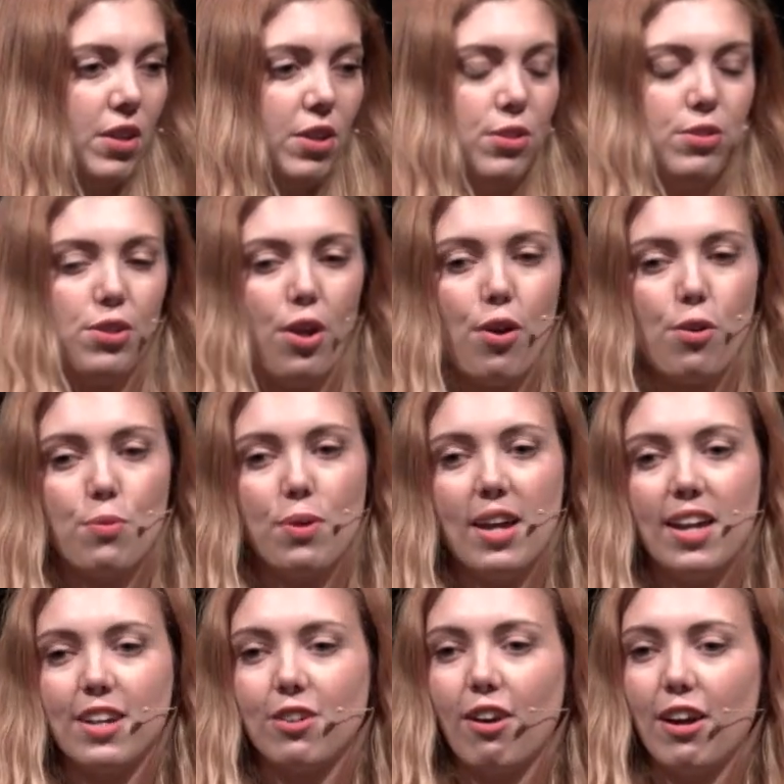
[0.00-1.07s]
So
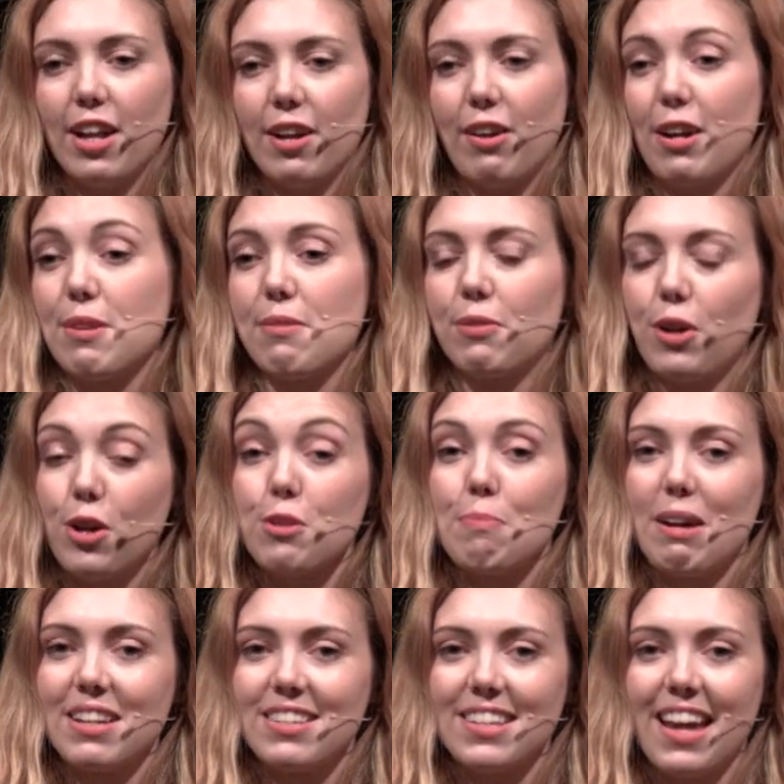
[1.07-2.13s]
in a great, great growth
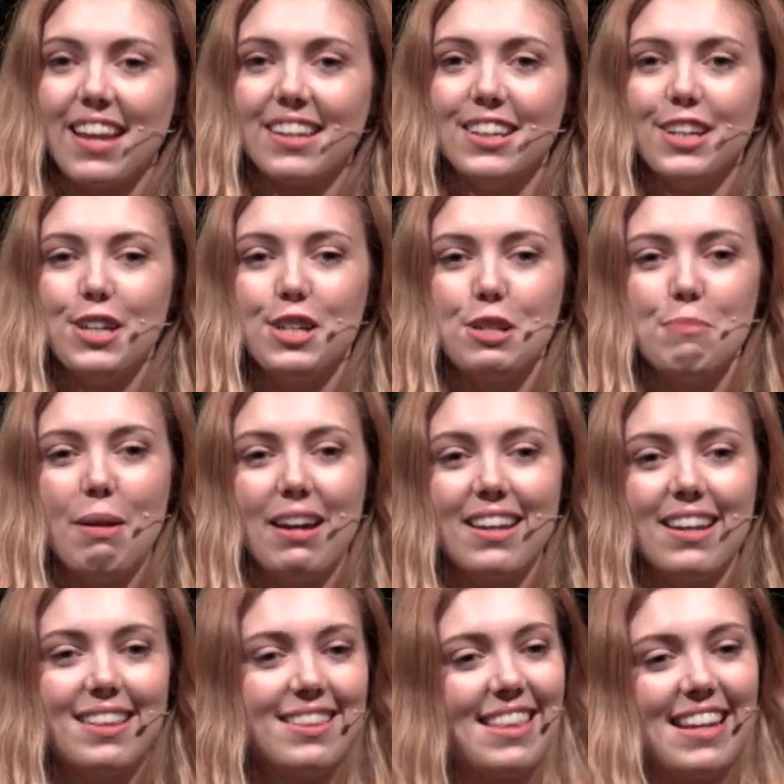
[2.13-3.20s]
mindset, you
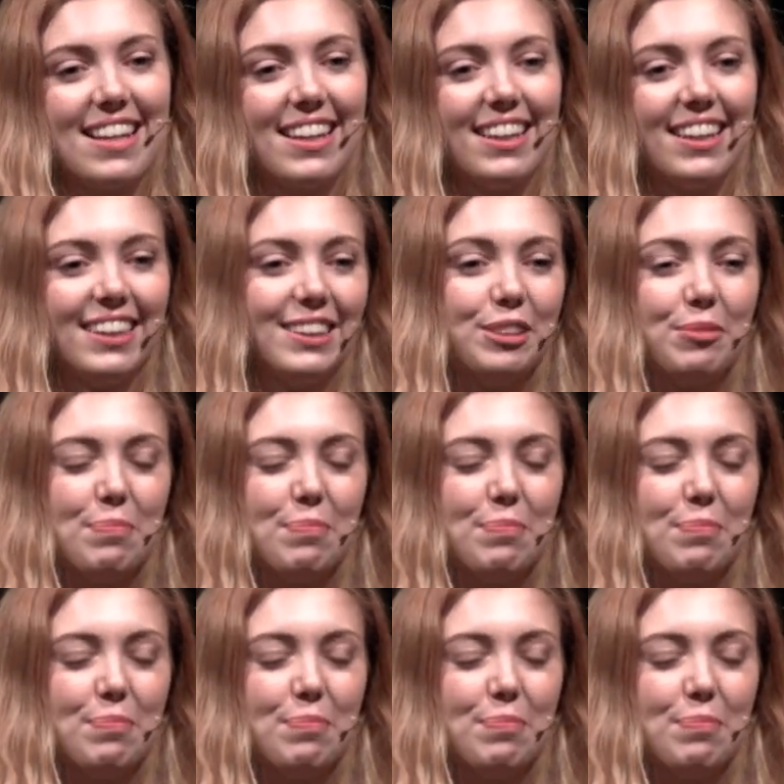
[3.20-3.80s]
might think,